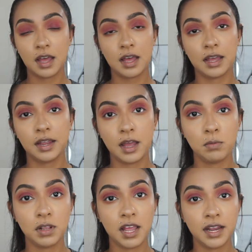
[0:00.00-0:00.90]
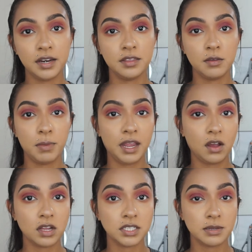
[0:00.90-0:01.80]
I applied the pink
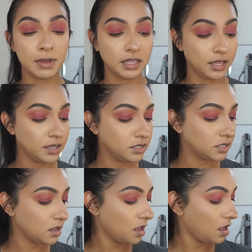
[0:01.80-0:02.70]
onto my lids,